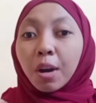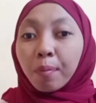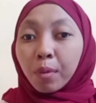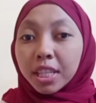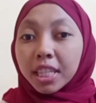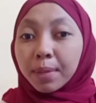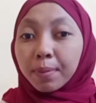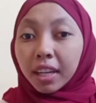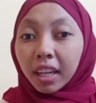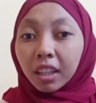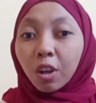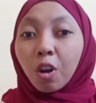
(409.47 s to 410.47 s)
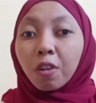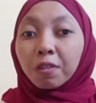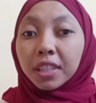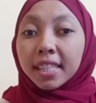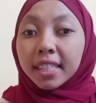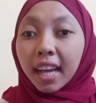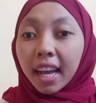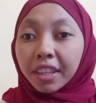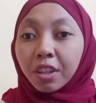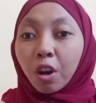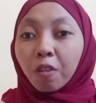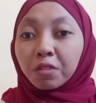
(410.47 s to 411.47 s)
Most typical of this
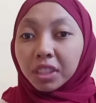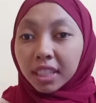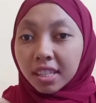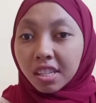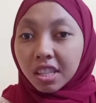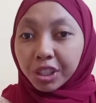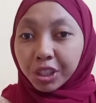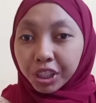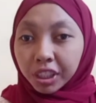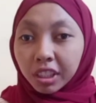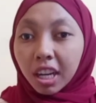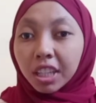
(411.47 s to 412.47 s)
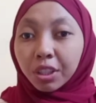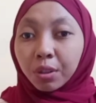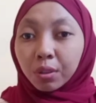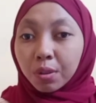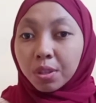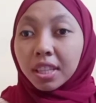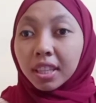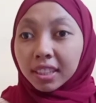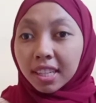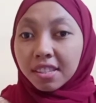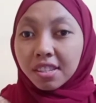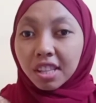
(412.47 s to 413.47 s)
kind of translation are close
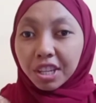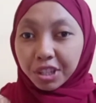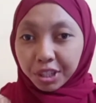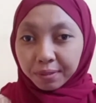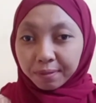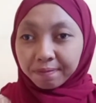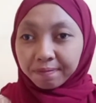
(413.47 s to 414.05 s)
translation,